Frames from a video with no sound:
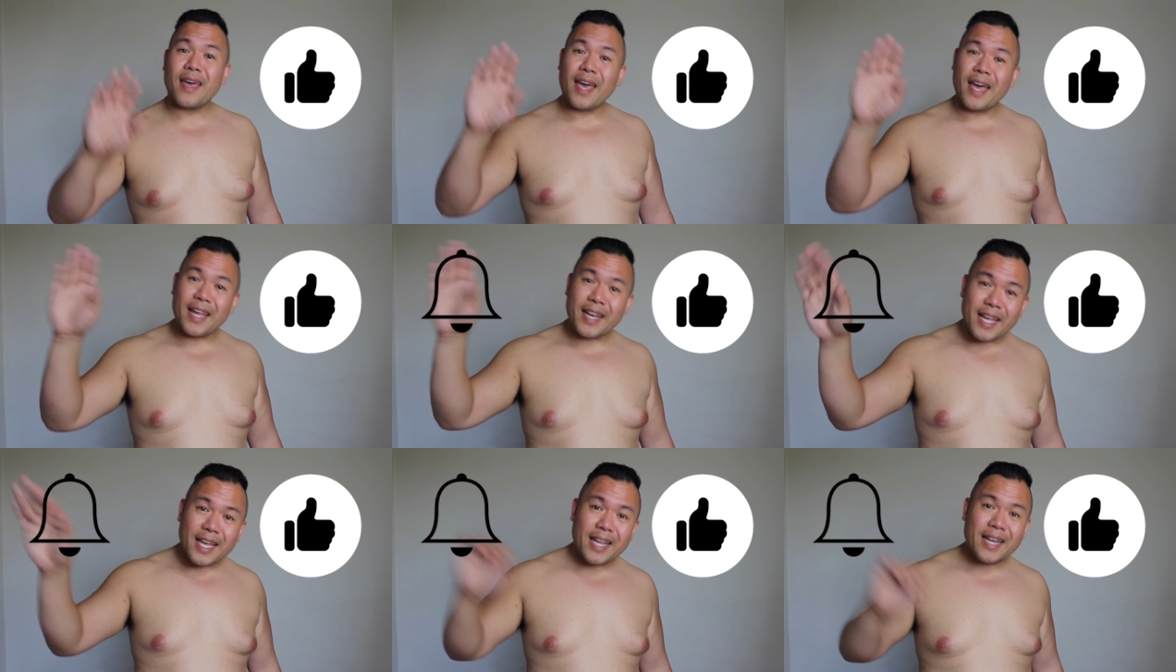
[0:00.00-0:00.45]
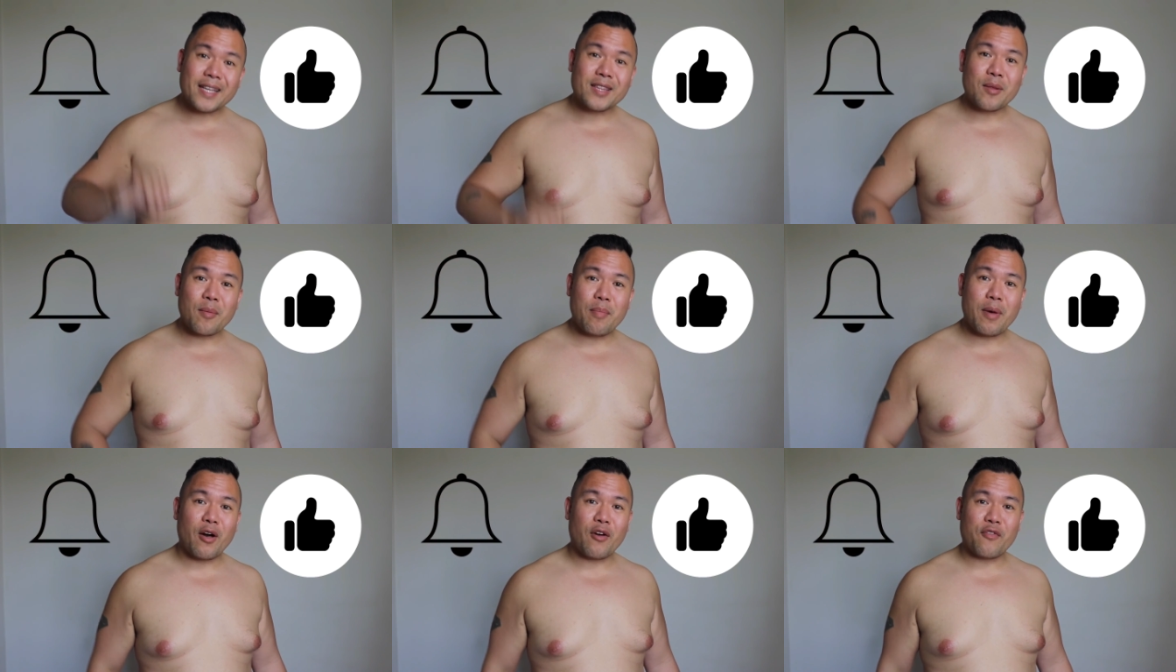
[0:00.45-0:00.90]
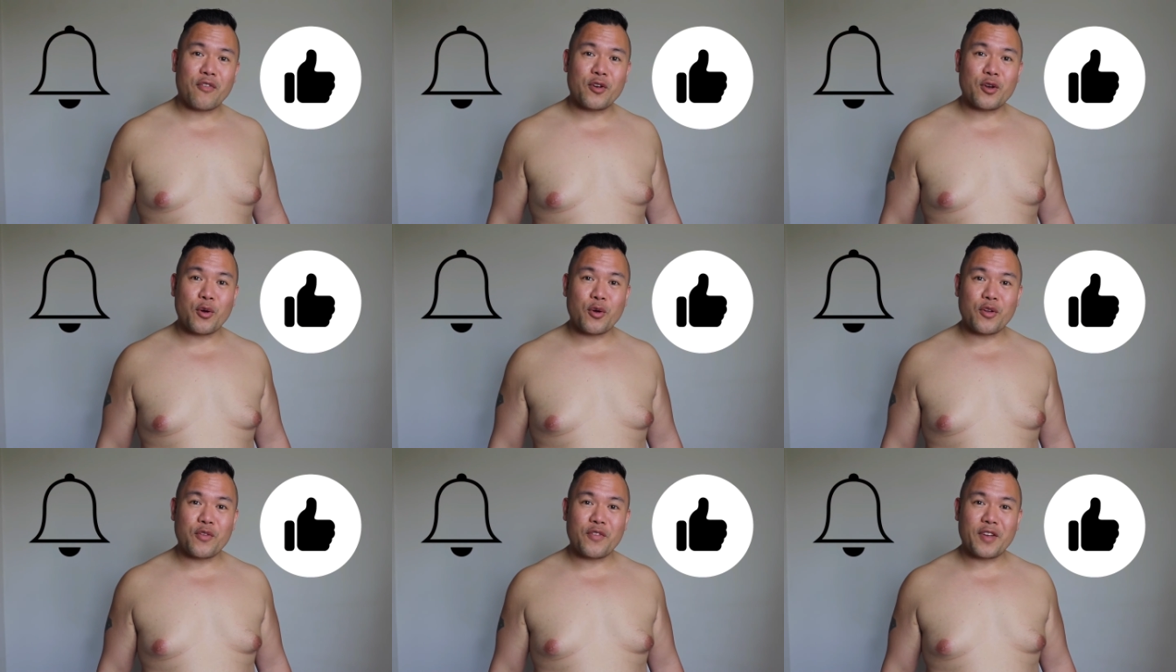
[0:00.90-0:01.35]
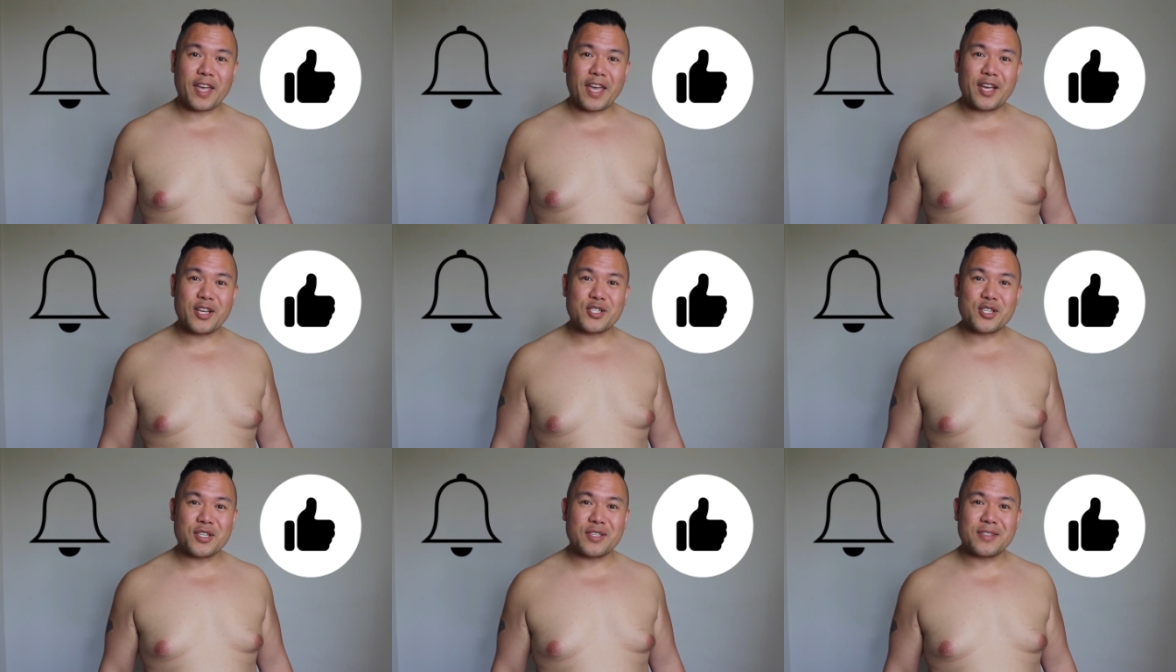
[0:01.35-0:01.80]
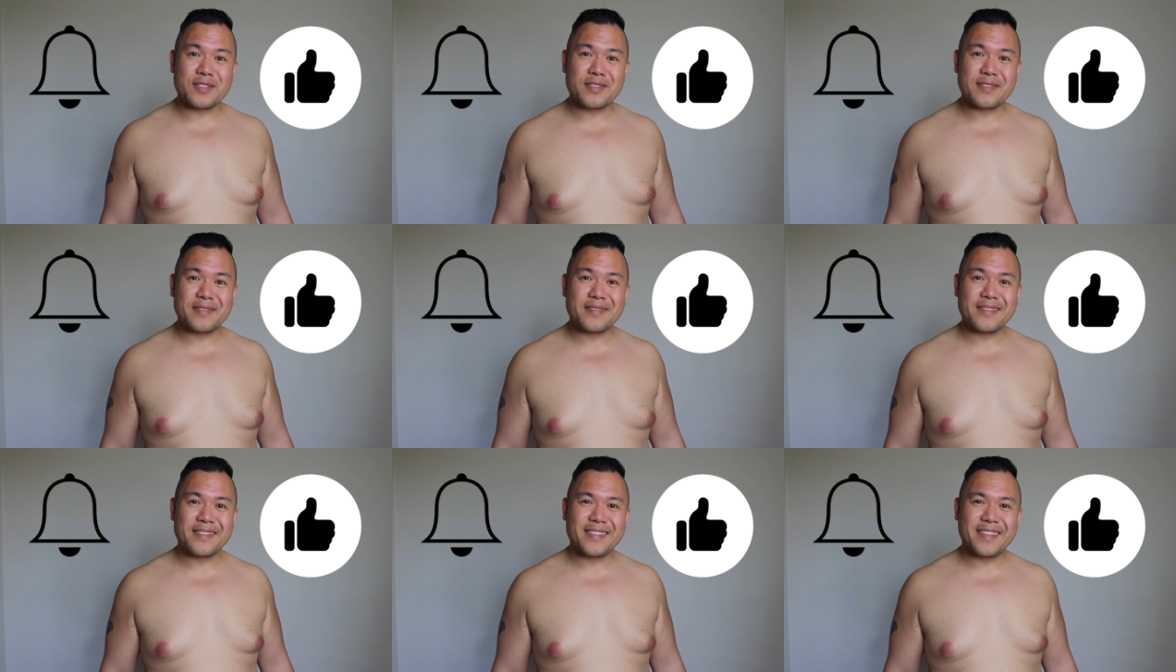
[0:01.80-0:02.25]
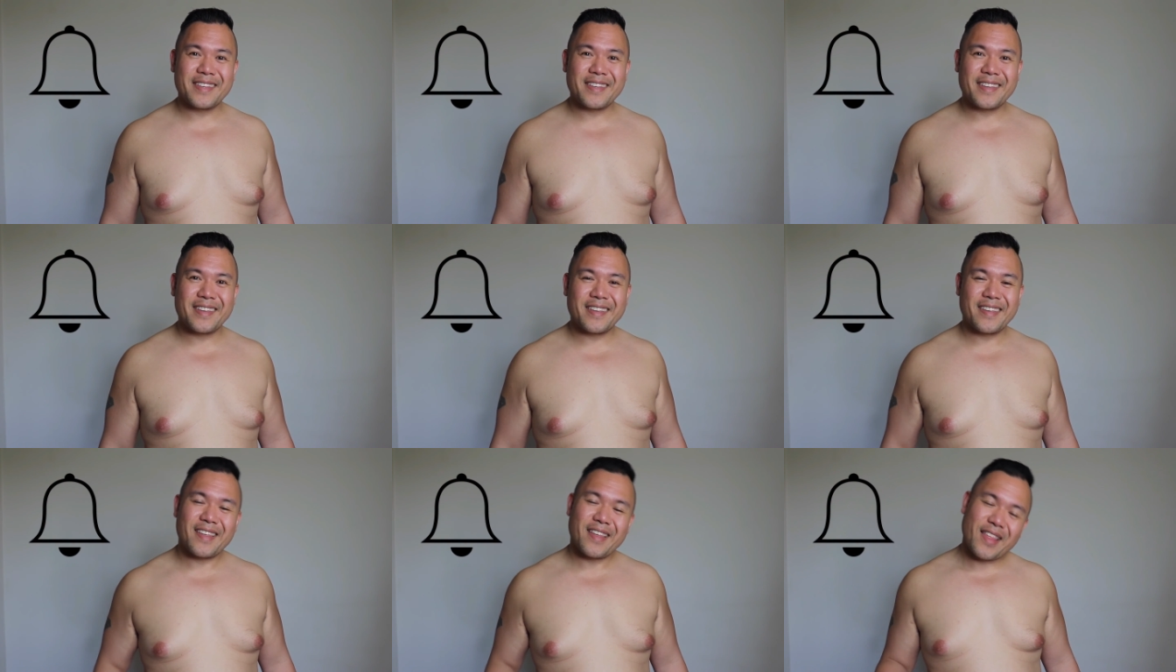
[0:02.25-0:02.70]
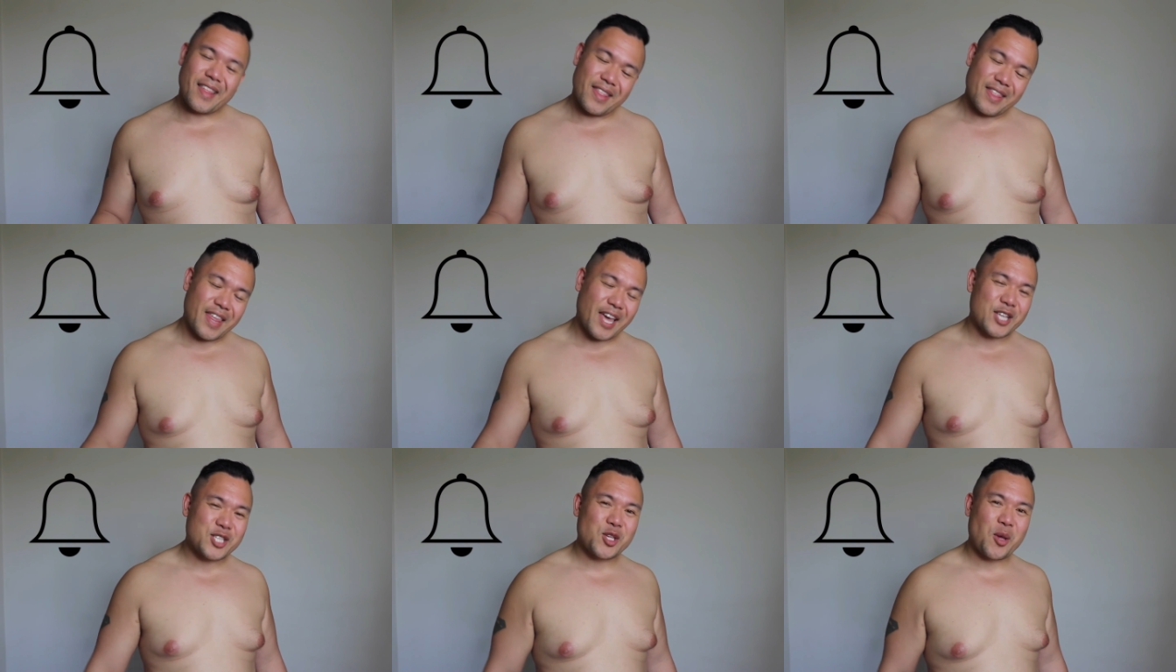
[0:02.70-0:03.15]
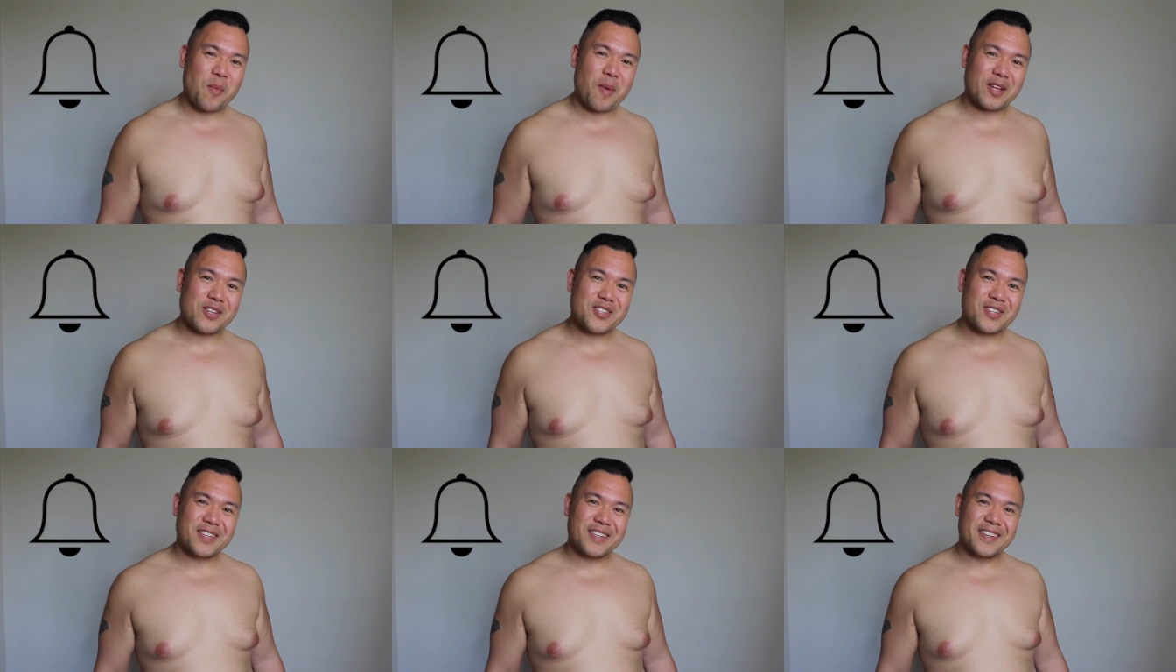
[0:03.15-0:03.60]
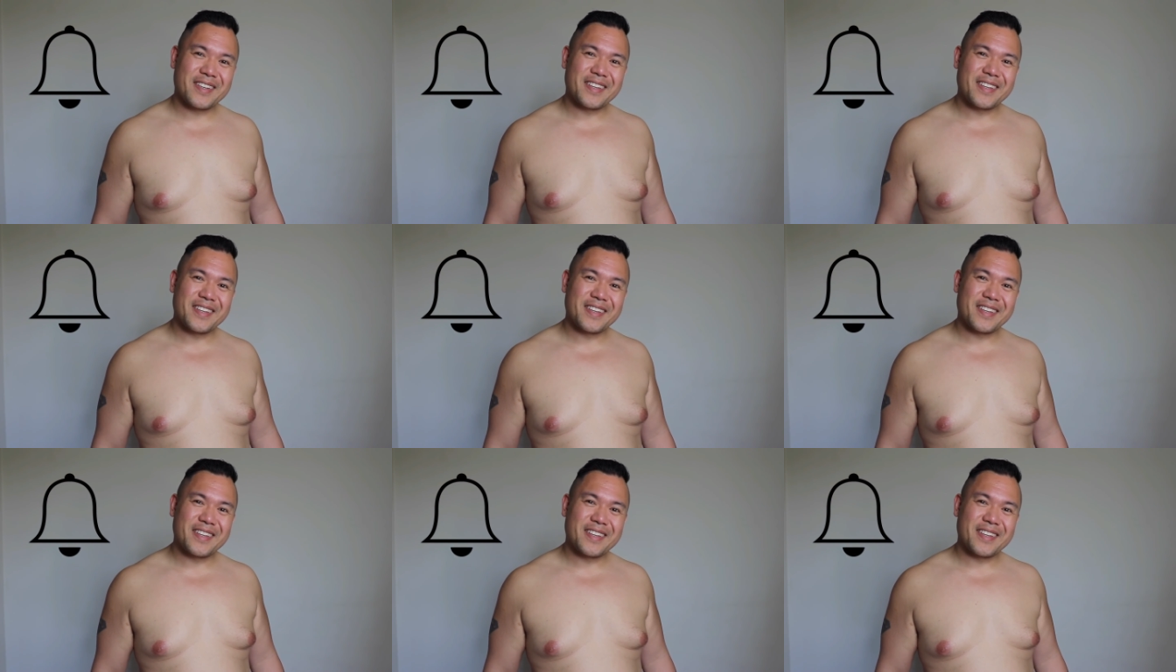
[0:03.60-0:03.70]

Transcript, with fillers: and hitting the bell for notifications. Thanks so much.